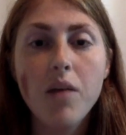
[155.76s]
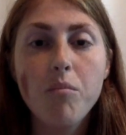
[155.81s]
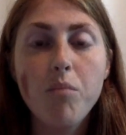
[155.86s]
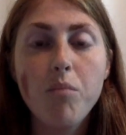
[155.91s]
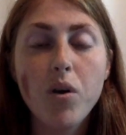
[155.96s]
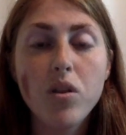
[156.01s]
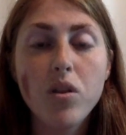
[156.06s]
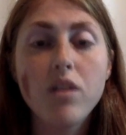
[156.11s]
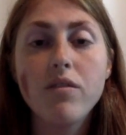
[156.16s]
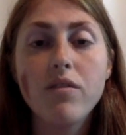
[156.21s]

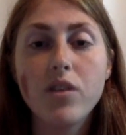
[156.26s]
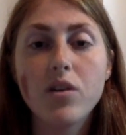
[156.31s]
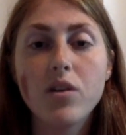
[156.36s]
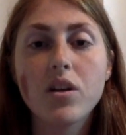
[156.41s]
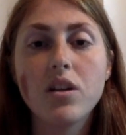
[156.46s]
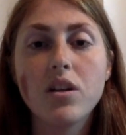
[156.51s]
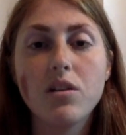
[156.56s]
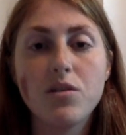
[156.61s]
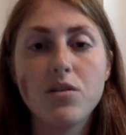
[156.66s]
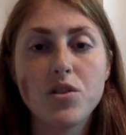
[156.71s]
both of you
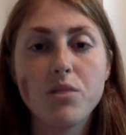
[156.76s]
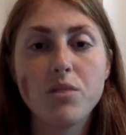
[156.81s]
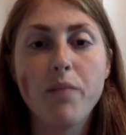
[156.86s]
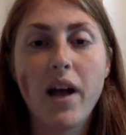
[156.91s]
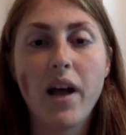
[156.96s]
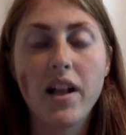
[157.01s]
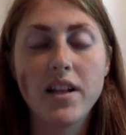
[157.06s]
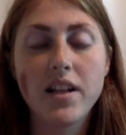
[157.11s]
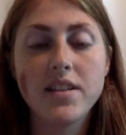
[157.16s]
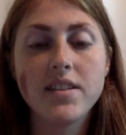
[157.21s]
could lose your
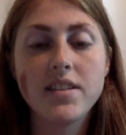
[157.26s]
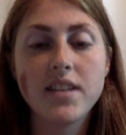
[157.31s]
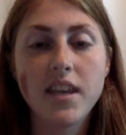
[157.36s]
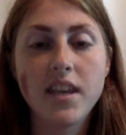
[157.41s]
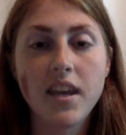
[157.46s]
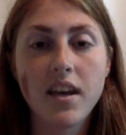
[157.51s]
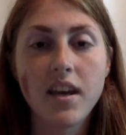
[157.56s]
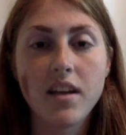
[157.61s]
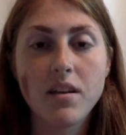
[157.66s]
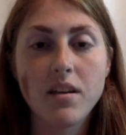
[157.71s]
balance
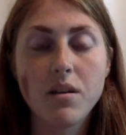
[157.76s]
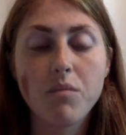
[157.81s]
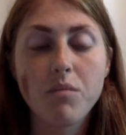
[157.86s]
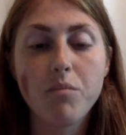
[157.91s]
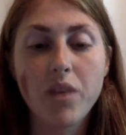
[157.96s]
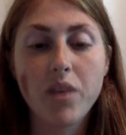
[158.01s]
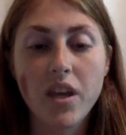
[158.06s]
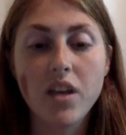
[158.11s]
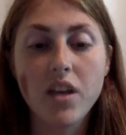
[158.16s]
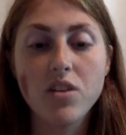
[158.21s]
and
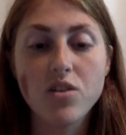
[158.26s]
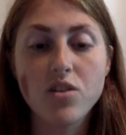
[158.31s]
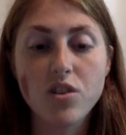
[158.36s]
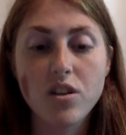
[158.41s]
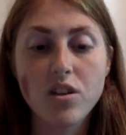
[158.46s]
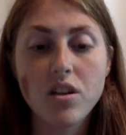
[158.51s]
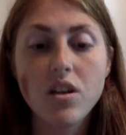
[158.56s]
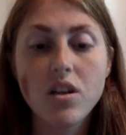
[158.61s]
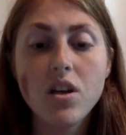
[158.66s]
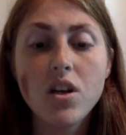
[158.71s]
be
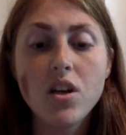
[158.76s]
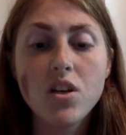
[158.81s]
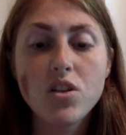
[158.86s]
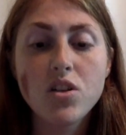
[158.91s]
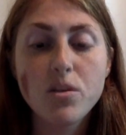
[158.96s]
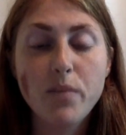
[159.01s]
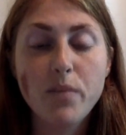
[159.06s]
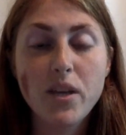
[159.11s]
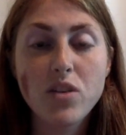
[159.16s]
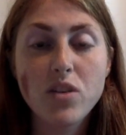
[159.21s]
injured.
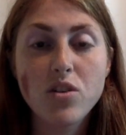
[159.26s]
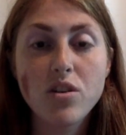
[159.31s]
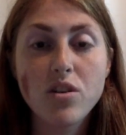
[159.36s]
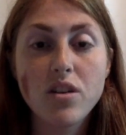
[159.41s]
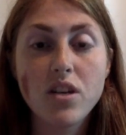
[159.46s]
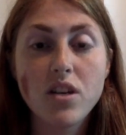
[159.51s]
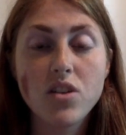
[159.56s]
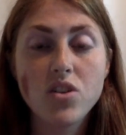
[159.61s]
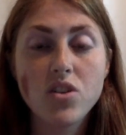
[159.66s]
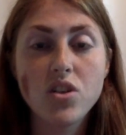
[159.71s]
So make sure
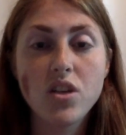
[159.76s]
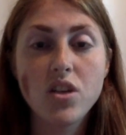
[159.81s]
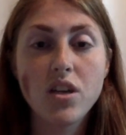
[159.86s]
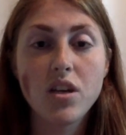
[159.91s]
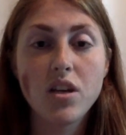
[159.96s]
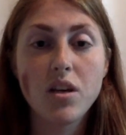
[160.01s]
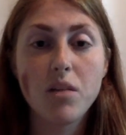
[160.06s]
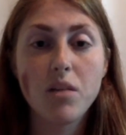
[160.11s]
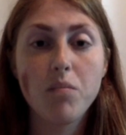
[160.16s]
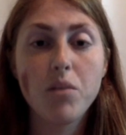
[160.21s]
that
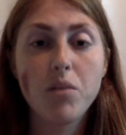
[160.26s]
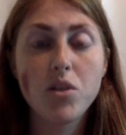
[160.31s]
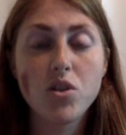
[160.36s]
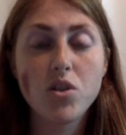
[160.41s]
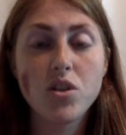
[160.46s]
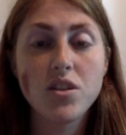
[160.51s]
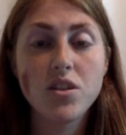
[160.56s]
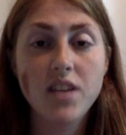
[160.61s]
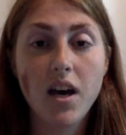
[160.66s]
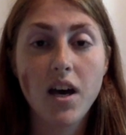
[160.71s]
she
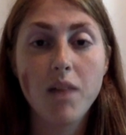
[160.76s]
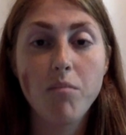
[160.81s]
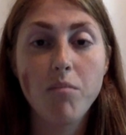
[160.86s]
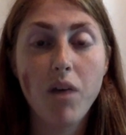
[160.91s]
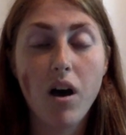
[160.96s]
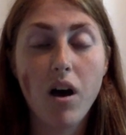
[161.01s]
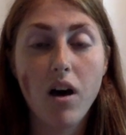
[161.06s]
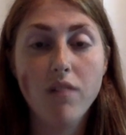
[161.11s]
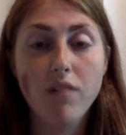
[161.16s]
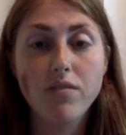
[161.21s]
pushes up
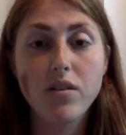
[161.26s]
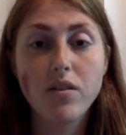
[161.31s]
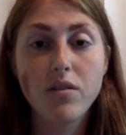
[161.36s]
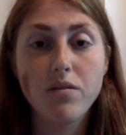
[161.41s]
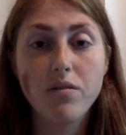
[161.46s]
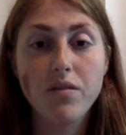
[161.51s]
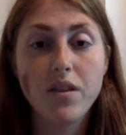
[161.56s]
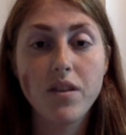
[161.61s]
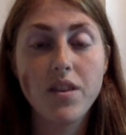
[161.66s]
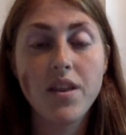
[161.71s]
off of
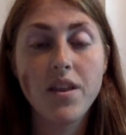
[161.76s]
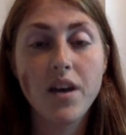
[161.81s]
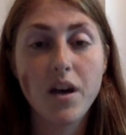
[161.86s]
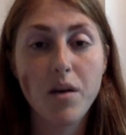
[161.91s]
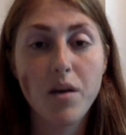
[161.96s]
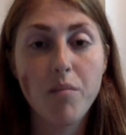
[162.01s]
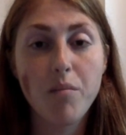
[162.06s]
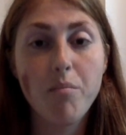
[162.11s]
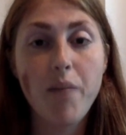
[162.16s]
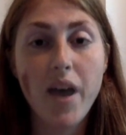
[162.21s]
the
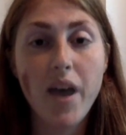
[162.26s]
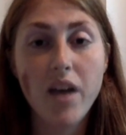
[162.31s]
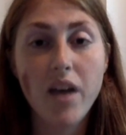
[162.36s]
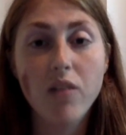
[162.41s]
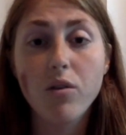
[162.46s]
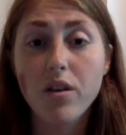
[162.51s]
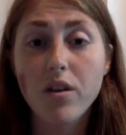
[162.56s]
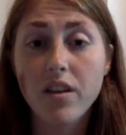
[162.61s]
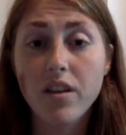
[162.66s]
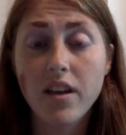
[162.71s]
bed
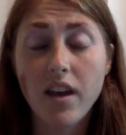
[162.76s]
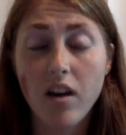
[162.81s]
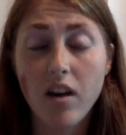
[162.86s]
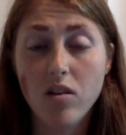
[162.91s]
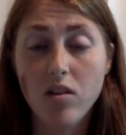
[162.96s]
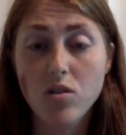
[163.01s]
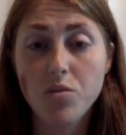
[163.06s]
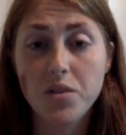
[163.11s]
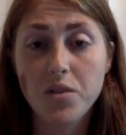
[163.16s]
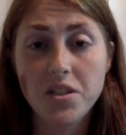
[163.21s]
or the
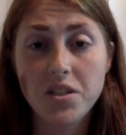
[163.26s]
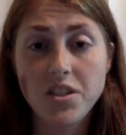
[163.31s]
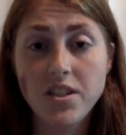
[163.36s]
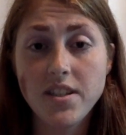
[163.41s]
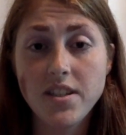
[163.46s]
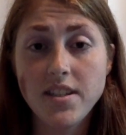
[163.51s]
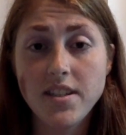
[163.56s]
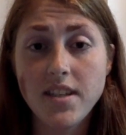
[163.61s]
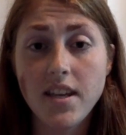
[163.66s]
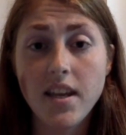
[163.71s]
couch where
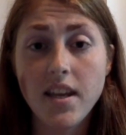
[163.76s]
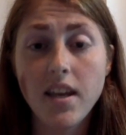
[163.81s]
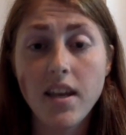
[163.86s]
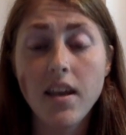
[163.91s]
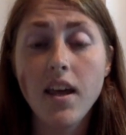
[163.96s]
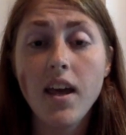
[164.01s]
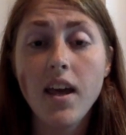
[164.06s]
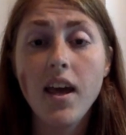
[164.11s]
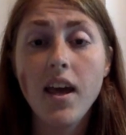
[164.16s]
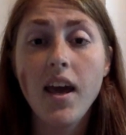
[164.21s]
she's sitting,
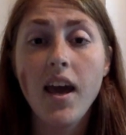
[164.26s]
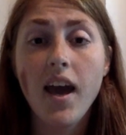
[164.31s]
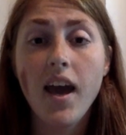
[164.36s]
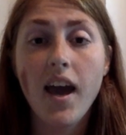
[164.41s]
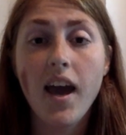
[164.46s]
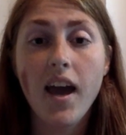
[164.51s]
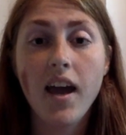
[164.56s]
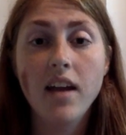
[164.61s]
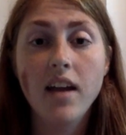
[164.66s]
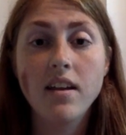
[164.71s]

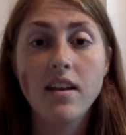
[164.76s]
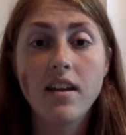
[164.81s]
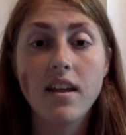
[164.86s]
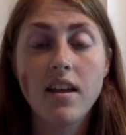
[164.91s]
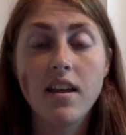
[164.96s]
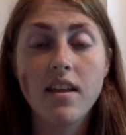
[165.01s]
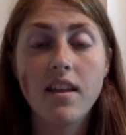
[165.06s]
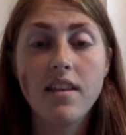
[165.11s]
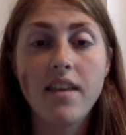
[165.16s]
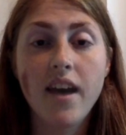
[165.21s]
and
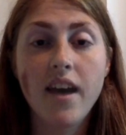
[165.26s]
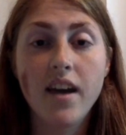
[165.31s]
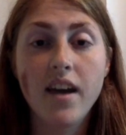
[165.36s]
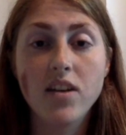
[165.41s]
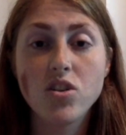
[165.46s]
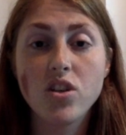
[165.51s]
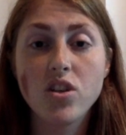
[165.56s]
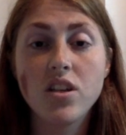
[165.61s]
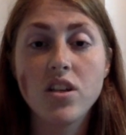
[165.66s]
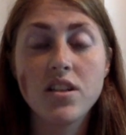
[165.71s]
that
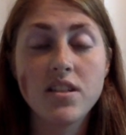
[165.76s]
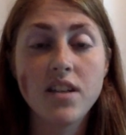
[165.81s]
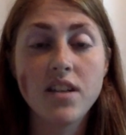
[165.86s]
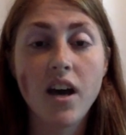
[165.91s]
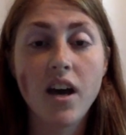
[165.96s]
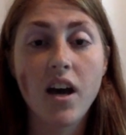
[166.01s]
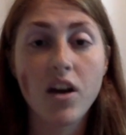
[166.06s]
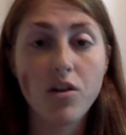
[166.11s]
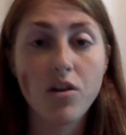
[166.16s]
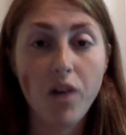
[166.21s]
she does
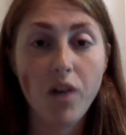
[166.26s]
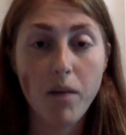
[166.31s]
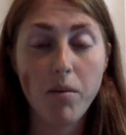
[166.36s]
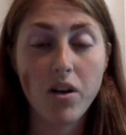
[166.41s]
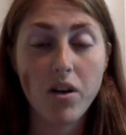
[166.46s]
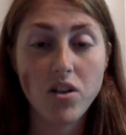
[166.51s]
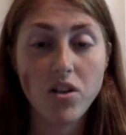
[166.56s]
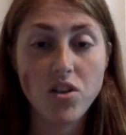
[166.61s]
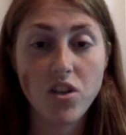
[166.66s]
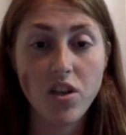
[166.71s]
not grab
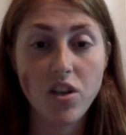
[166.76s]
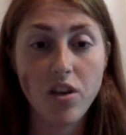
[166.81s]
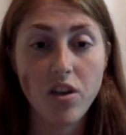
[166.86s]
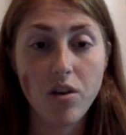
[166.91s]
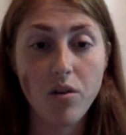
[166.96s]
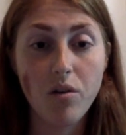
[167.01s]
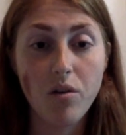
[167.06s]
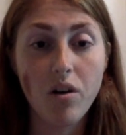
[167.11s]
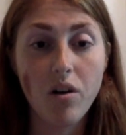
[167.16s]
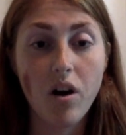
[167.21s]
onto
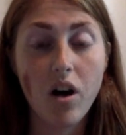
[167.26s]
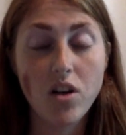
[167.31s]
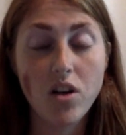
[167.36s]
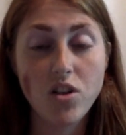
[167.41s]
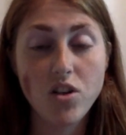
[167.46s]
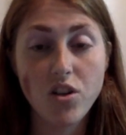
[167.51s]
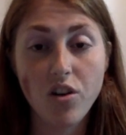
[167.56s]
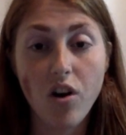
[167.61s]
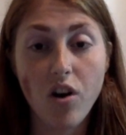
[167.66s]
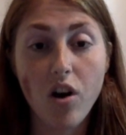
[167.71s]
you,
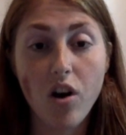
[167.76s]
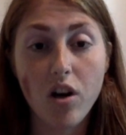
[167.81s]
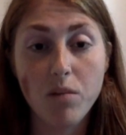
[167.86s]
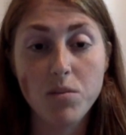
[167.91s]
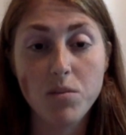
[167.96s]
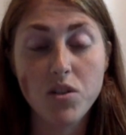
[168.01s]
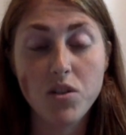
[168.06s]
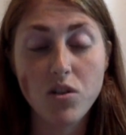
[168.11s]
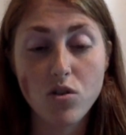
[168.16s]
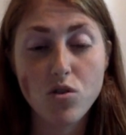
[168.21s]
onto your
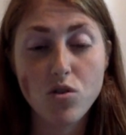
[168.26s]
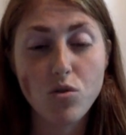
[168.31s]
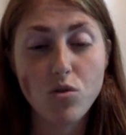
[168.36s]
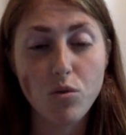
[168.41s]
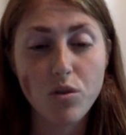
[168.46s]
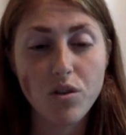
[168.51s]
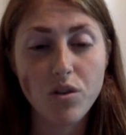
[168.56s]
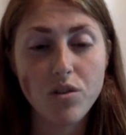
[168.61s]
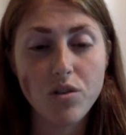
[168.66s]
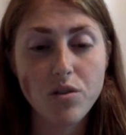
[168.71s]
arms or your
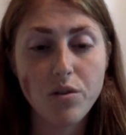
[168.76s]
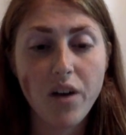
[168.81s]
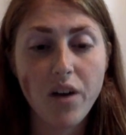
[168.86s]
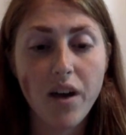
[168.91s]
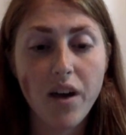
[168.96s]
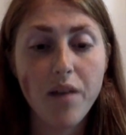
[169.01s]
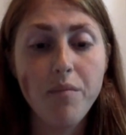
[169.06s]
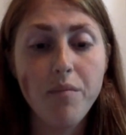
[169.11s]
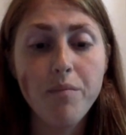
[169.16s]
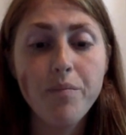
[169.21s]
shoulders,
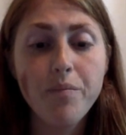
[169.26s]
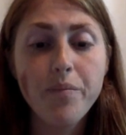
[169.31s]
okay?